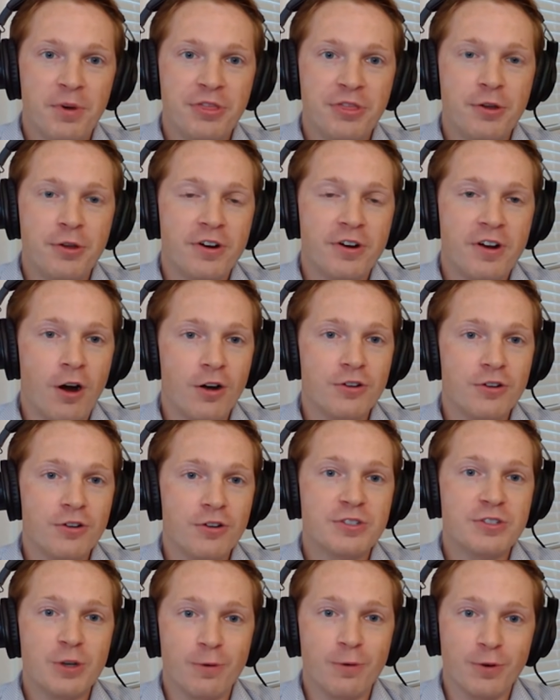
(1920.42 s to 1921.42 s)
But there
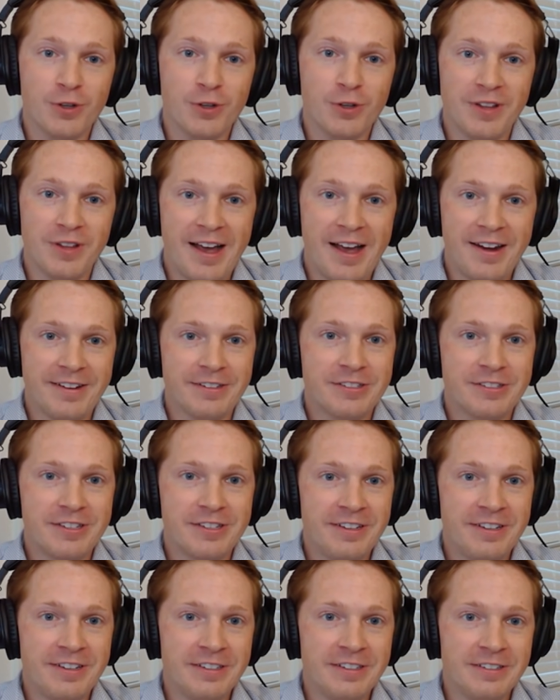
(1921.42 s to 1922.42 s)
are silver
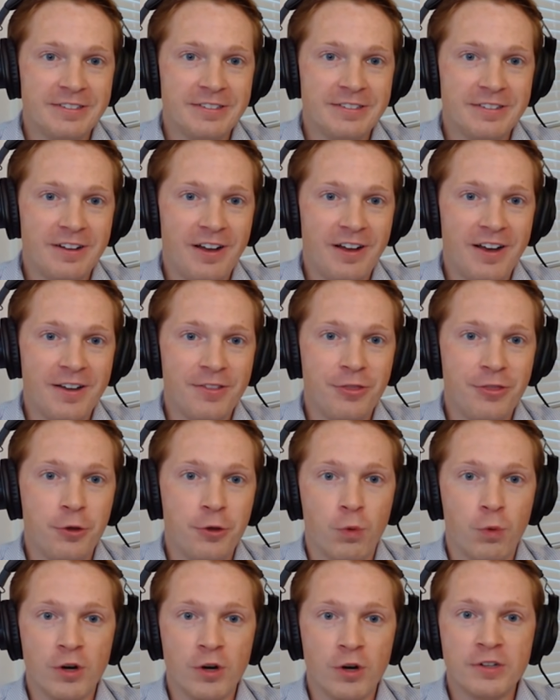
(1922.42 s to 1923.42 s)
linings in uh,
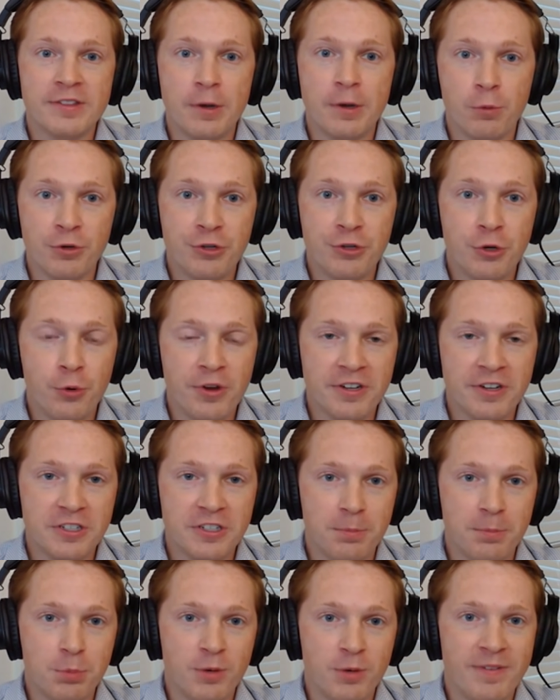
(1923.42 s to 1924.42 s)
the work that we're doing
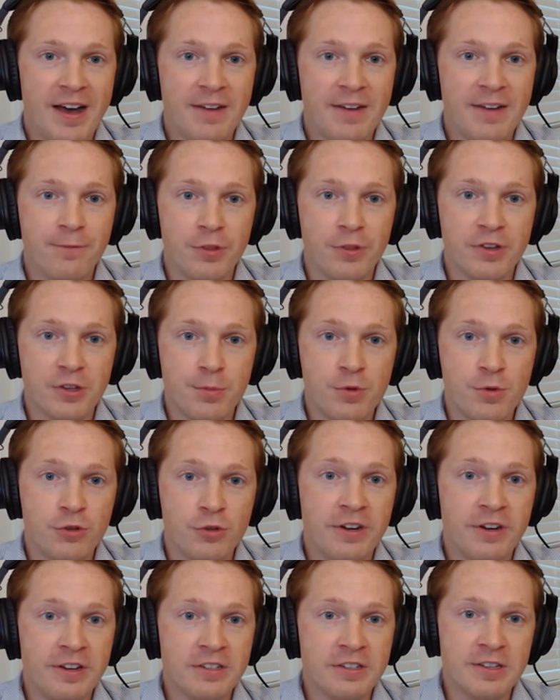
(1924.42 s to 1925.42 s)
to provide for the
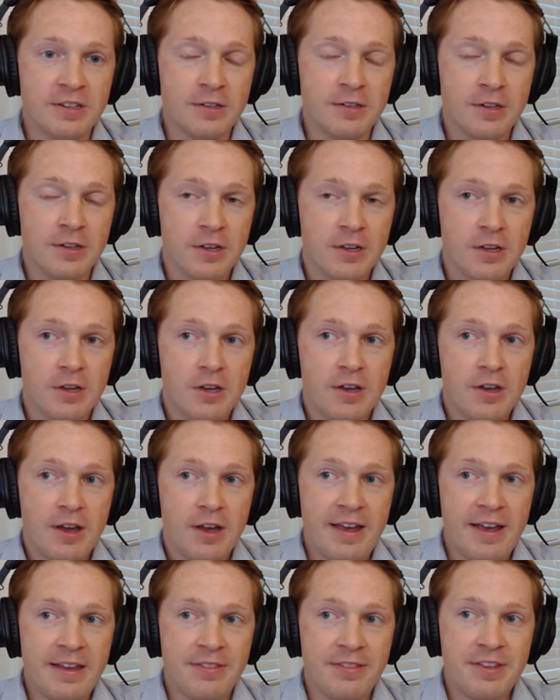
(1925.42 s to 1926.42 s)
communities, and
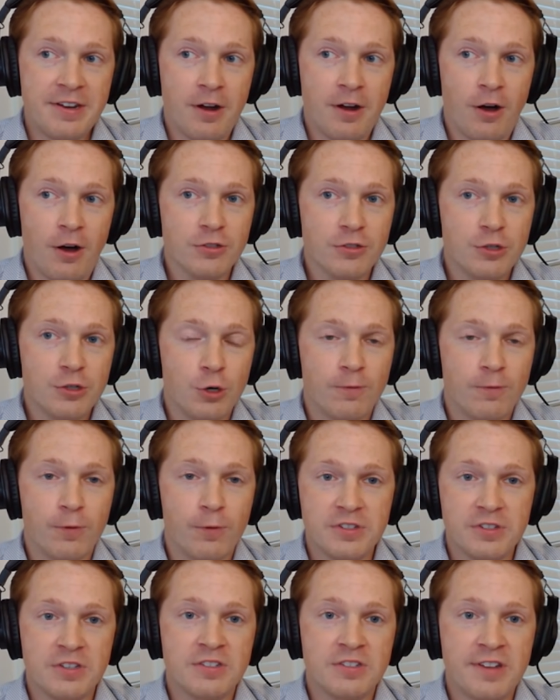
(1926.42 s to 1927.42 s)
and then also
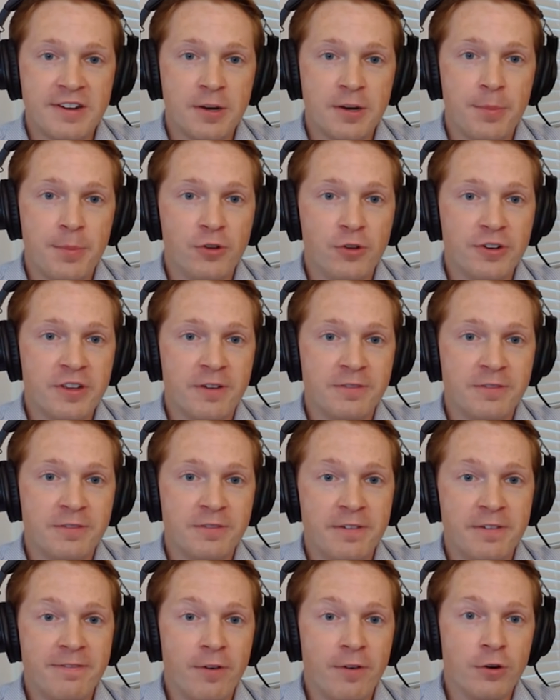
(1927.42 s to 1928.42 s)
for the sustainability of
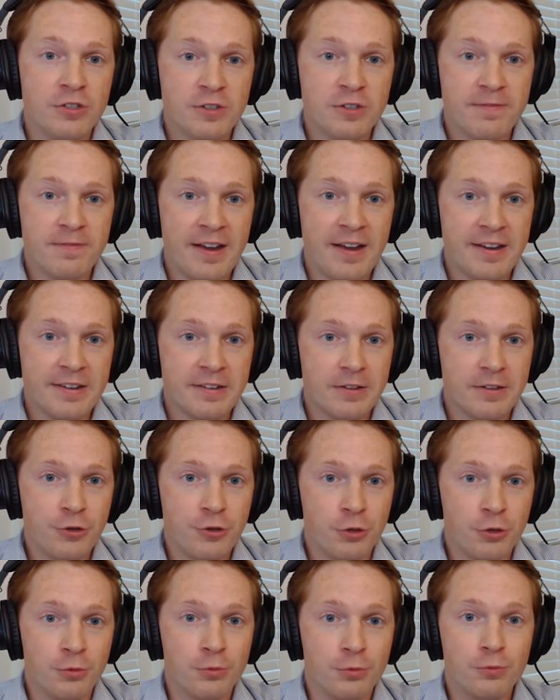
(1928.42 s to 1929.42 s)
diversifying
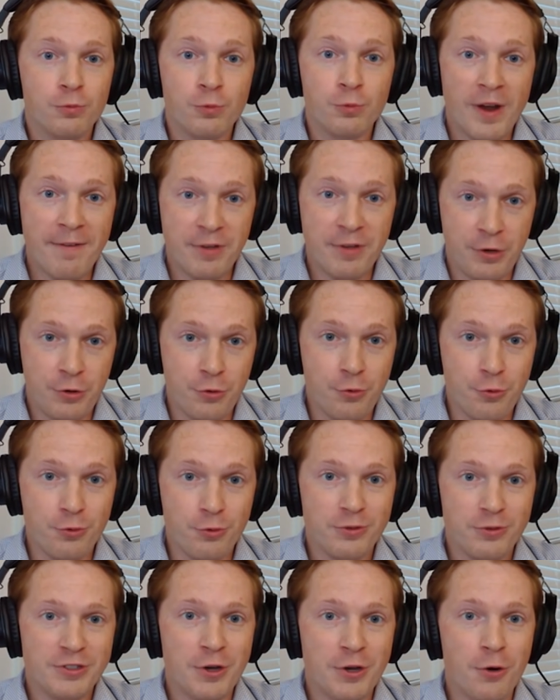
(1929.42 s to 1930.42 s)
your
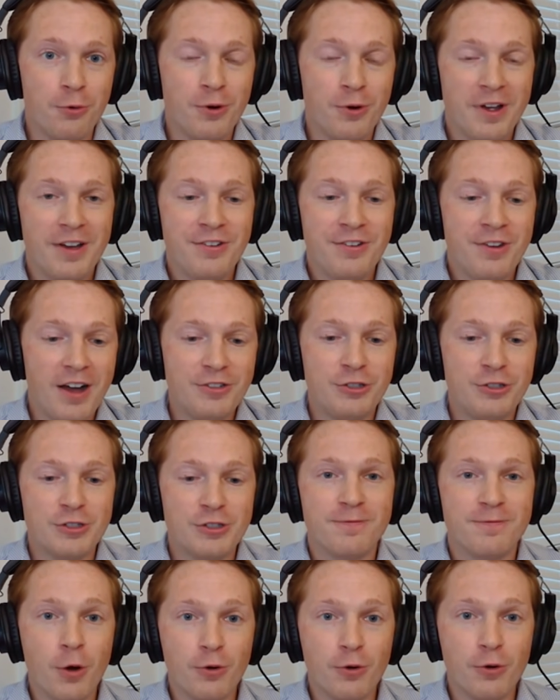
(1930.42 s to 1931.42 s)
revenue. So not
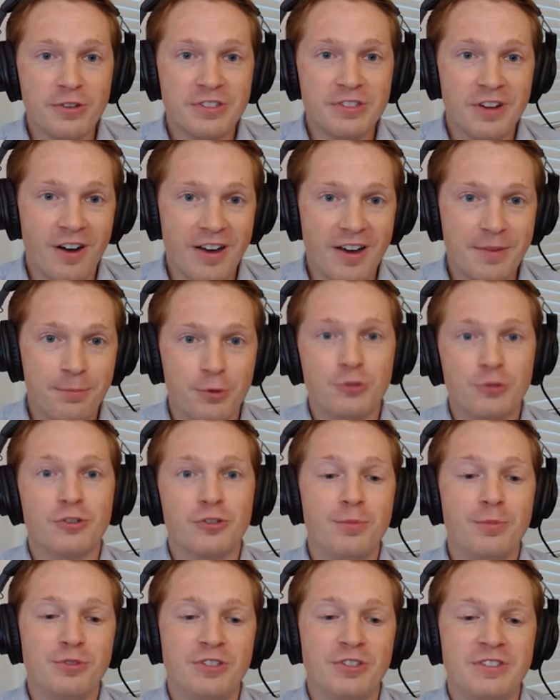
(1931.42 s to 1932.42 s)
just focused on
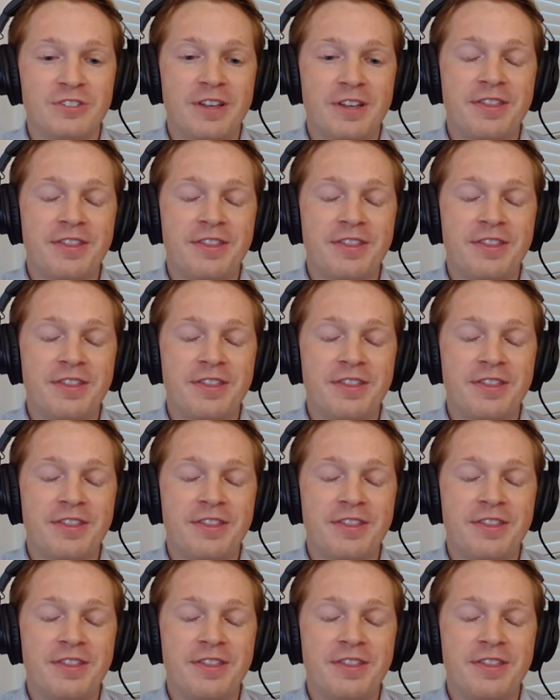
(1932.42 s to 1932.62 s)
prescriptions.